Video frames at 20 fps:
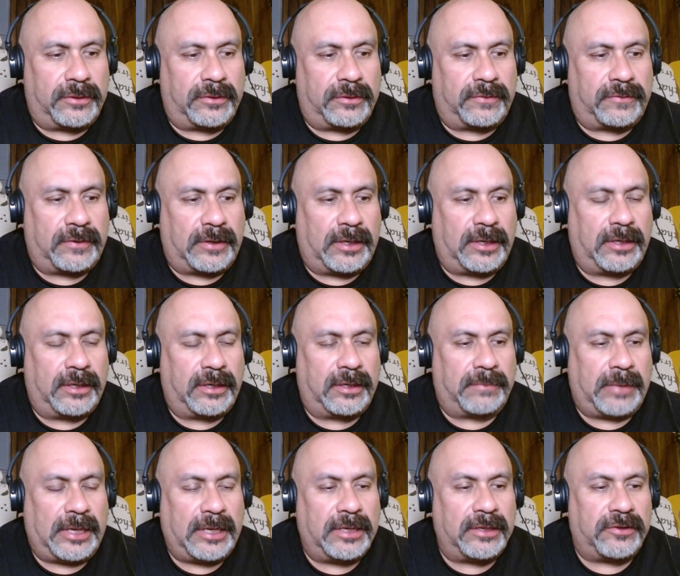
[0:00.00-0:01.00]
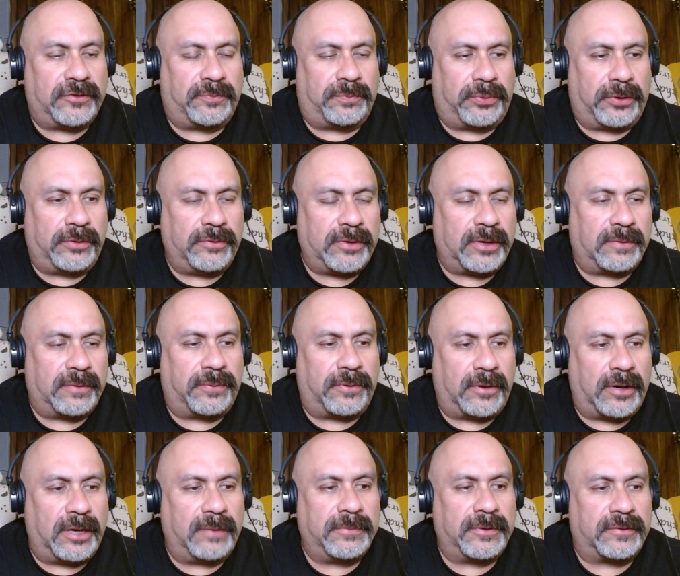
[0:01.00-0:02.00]
making these broken
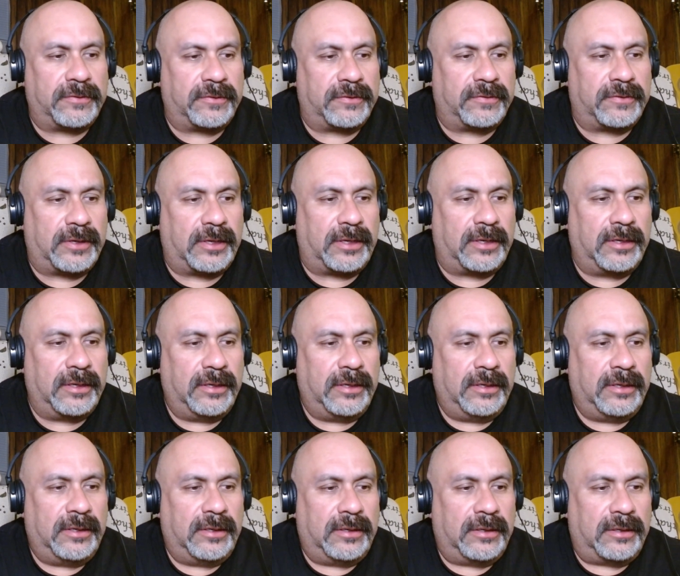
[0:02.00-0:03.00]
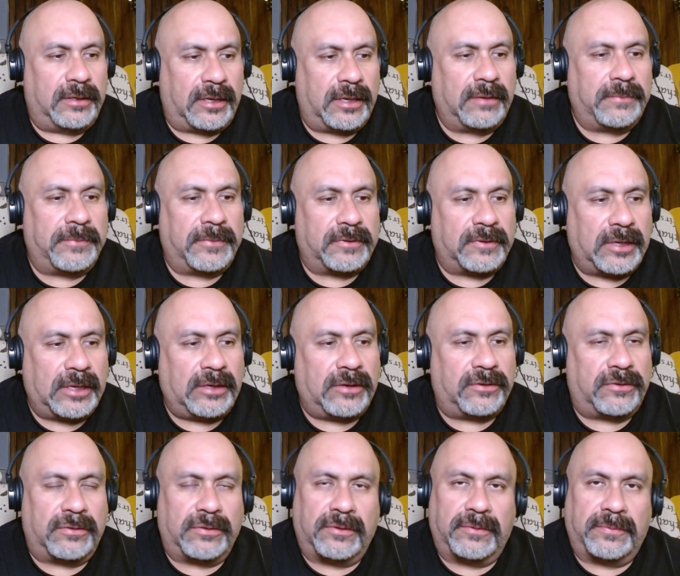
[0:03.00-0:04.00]
promises that, yeah, I'm gonna take you
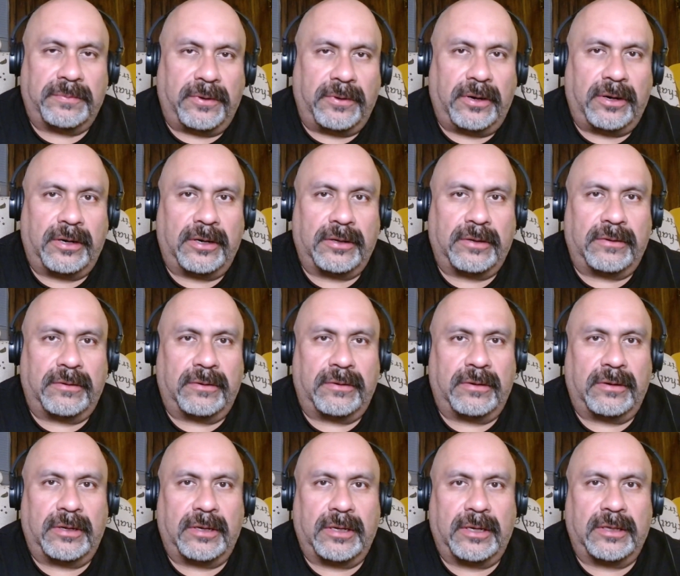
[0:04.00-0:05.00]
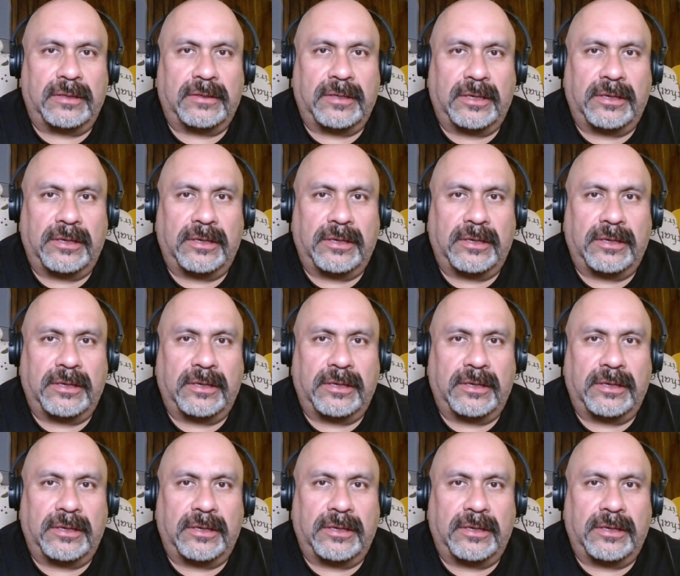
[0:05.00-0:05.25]
to the park, or I'm gonna take